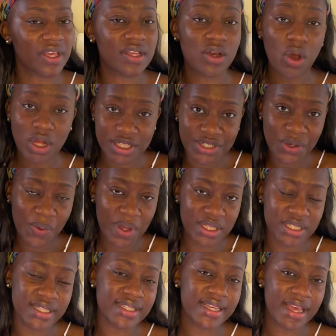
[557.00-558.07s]

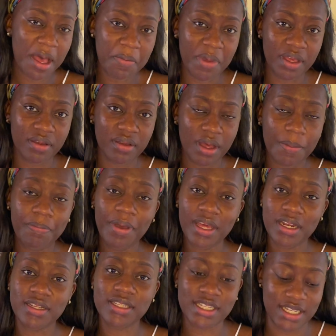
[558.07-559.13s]
consequences are coming. A
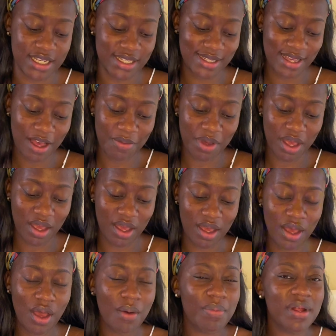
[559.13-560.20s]
penalty is coming.
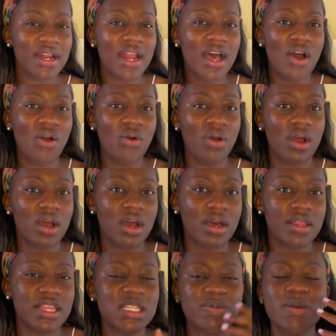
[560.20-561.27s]
But now,
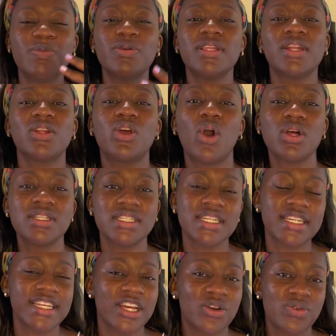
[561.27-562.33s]
there's people that
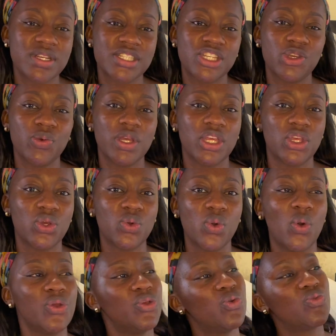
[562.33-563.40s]
constantly are rescuing you,
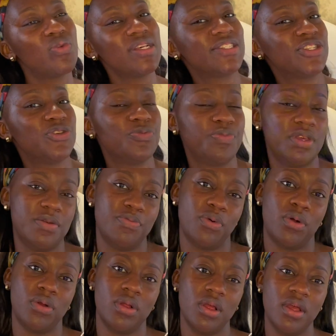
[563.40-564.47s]
or you rescue
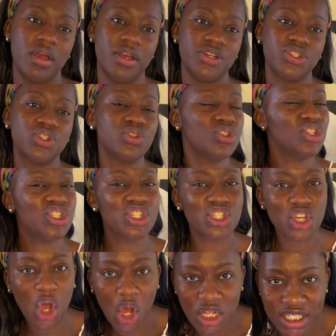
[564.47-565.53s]
people. You're just
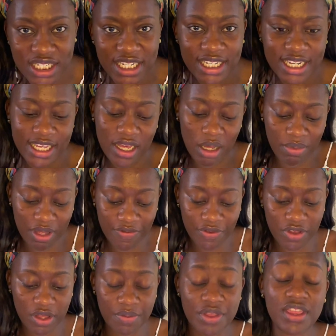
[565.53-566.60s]
constantly coming for
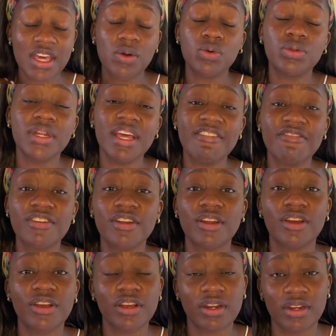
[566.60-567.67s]
them. They will never
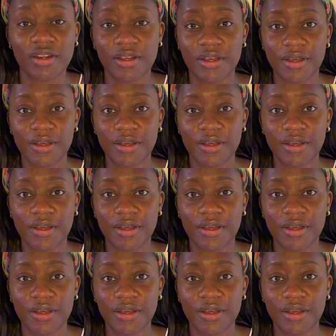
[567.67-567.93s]
learn.